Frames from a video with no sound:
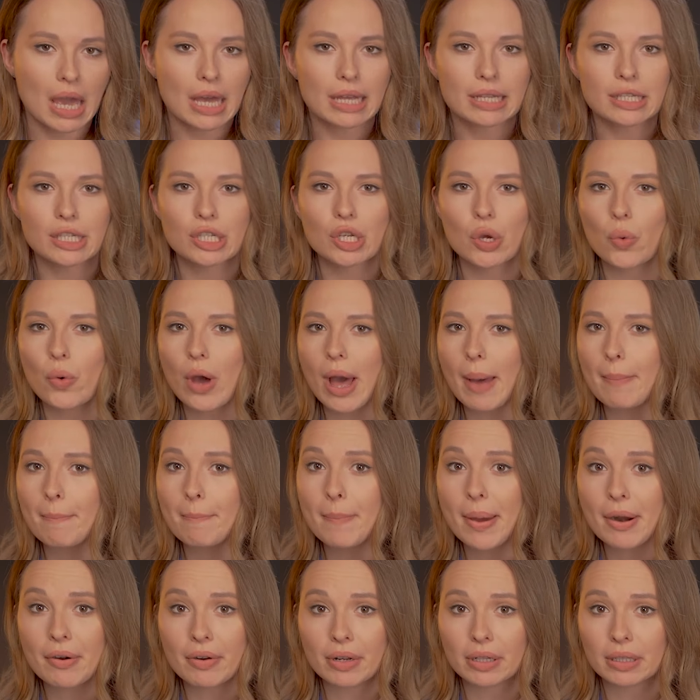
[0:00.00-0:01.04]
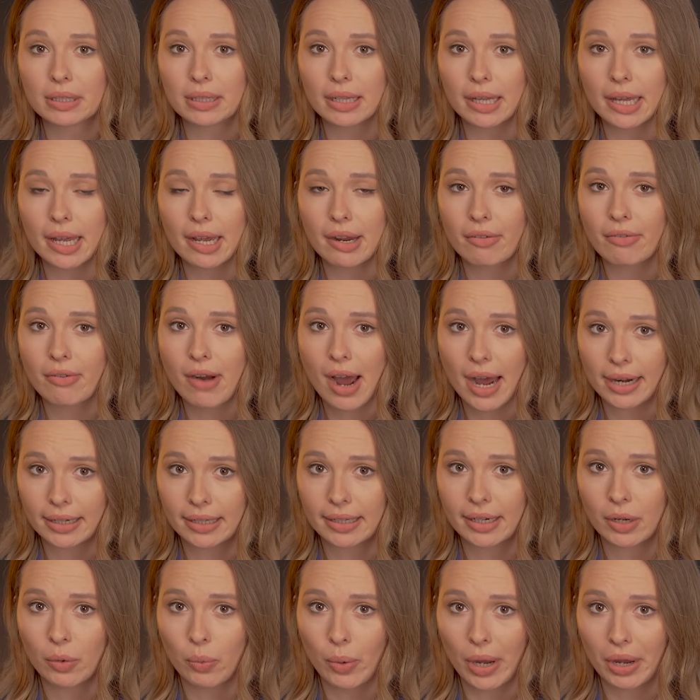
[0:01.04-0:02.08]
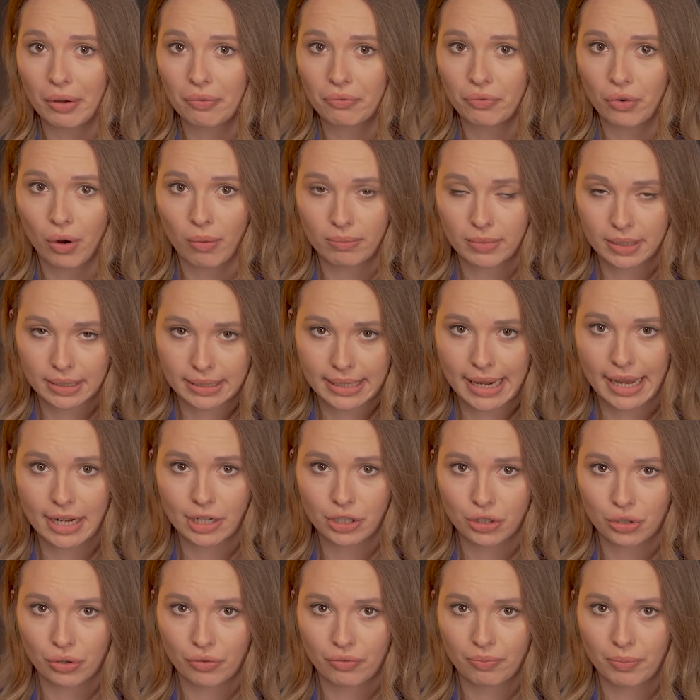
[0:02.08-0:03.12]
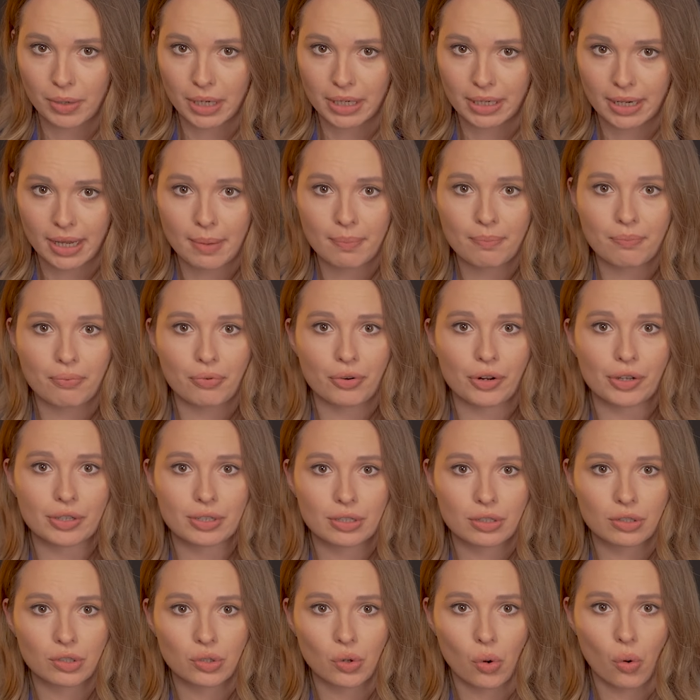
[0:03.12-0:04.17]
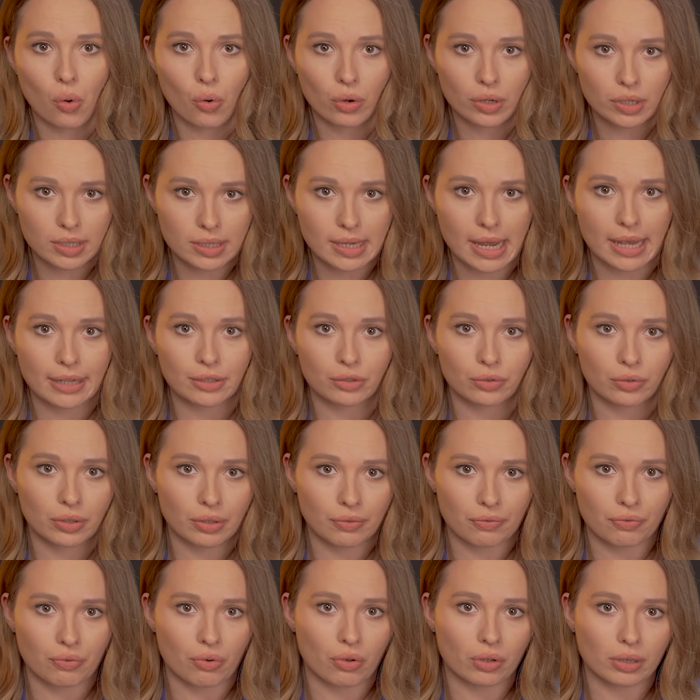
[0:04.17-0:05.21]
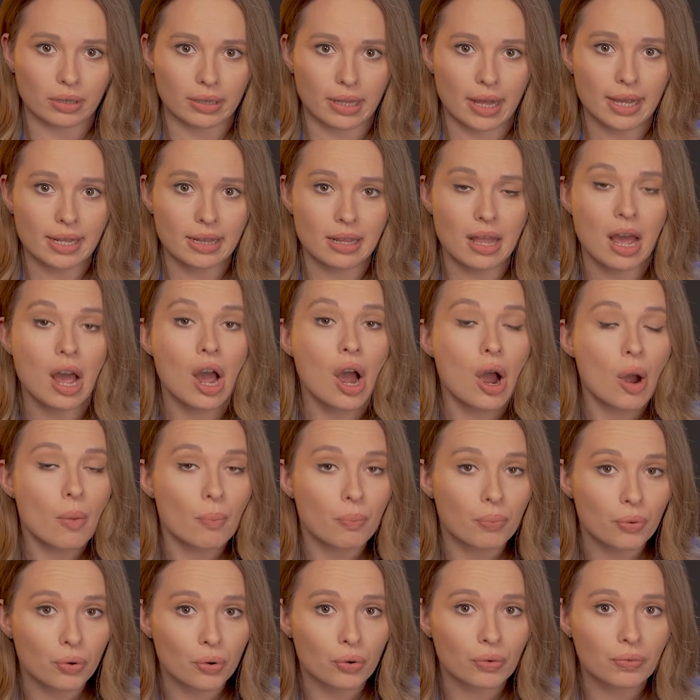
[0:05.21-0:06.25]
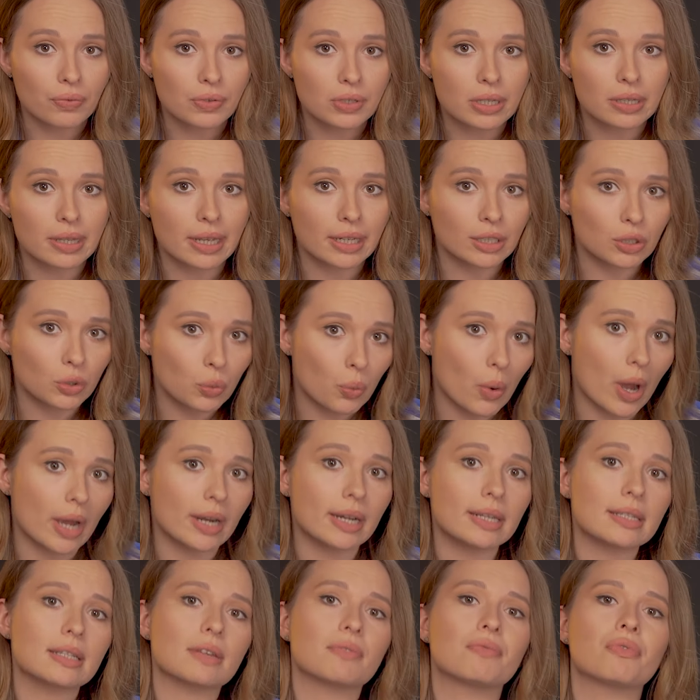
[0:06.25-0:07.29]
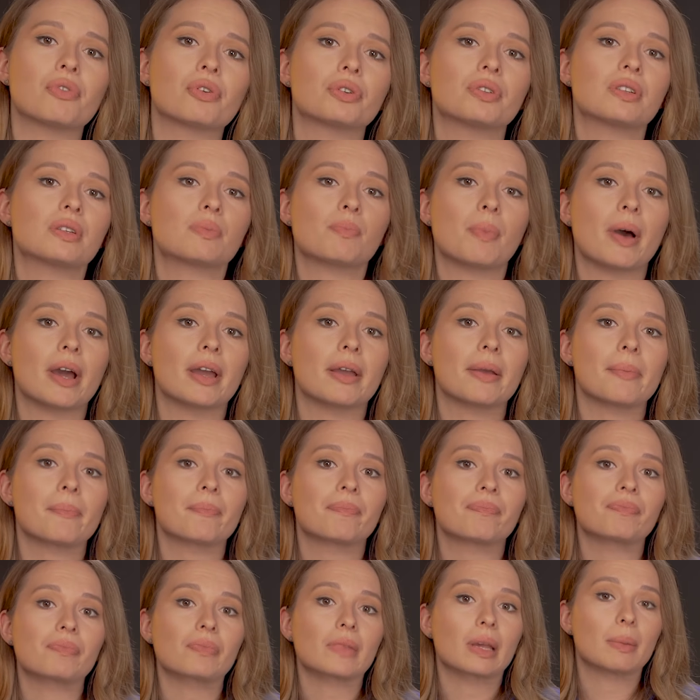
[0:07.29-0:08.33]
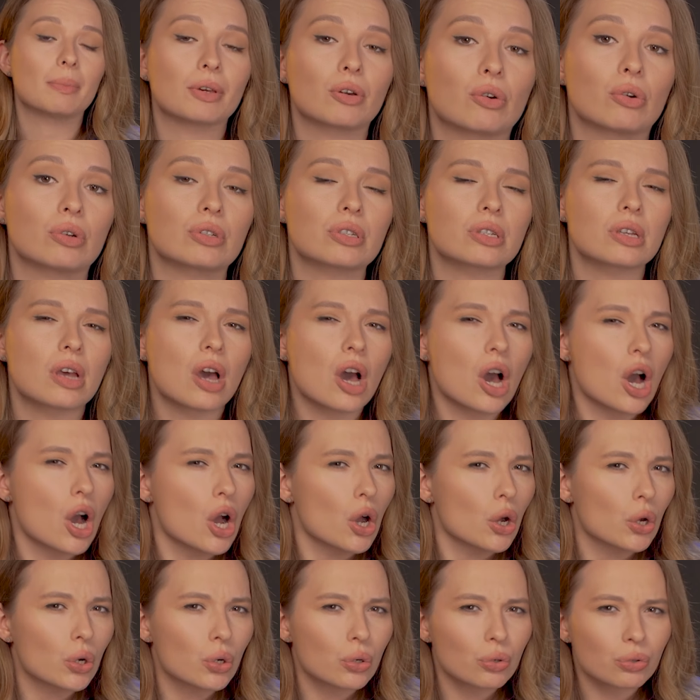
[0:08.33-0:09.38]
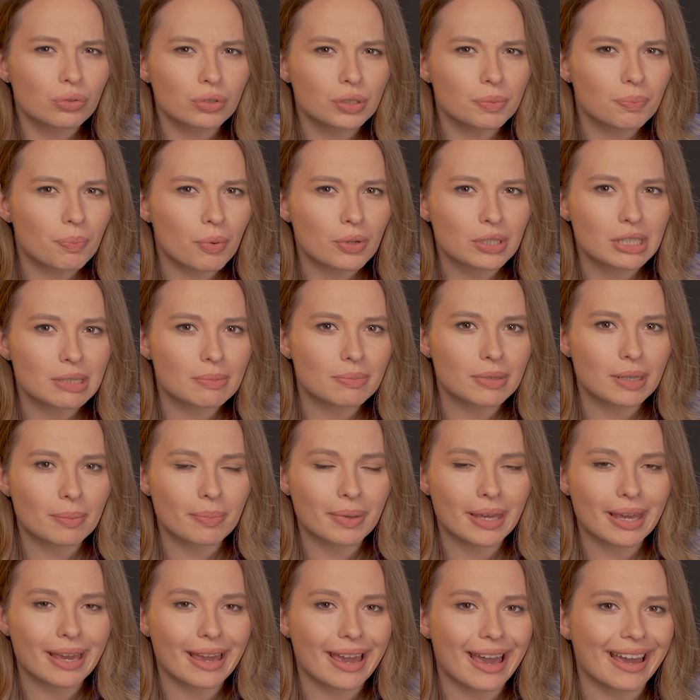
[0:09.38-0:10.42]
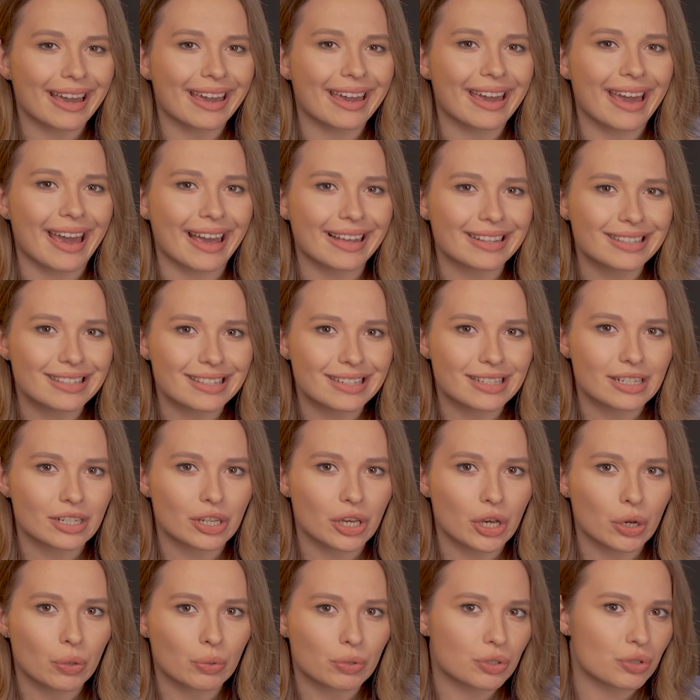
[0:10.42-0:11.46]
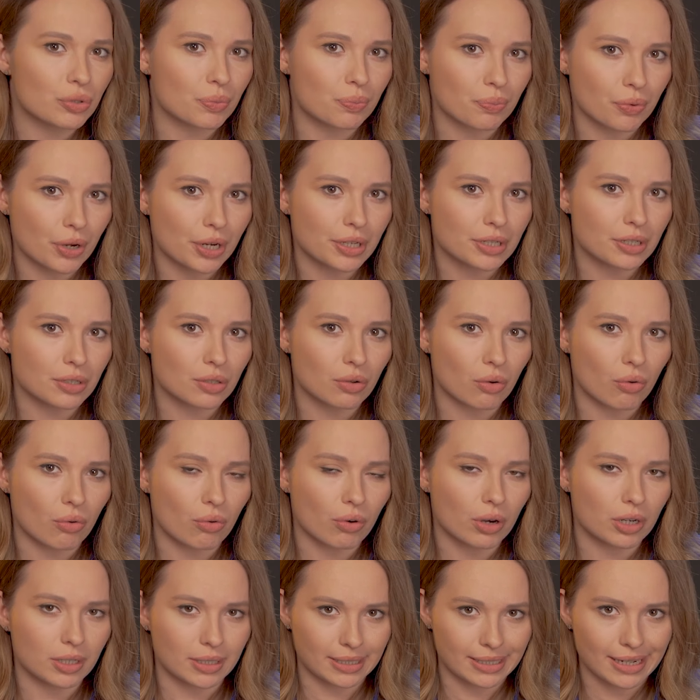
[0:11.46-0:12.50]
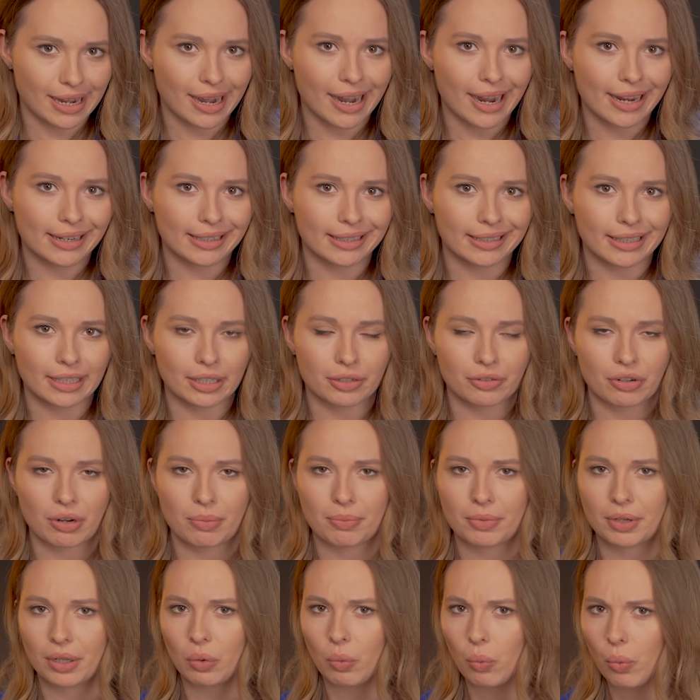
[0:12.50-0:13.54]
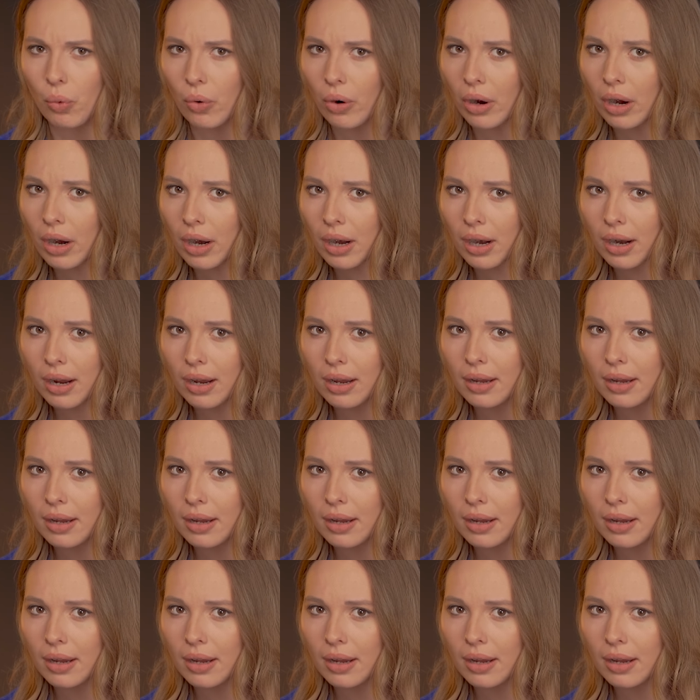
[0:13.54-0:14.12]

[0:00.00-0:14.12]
So apparently, running away from danger of being imprisoned or sent to the front line proves that one is a foreign spy. Because who could possibly be against going to prison or dying in a criminal war?